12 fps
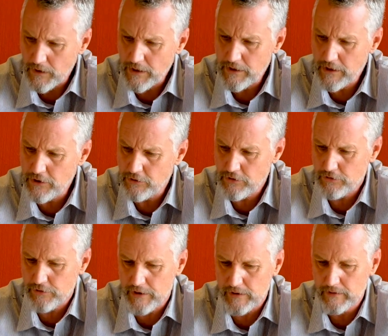He
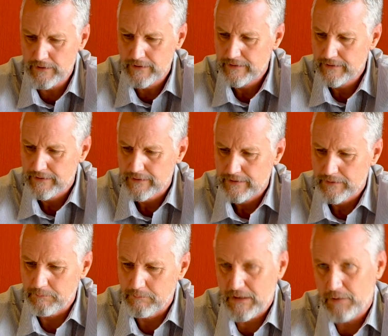uses rail,
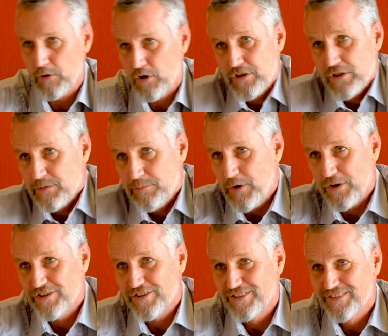but the box is a
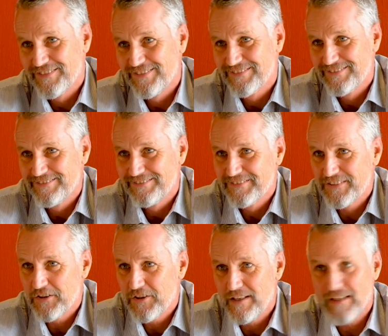box, you
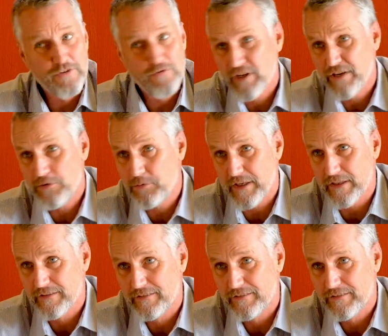know, and they're used everywhere.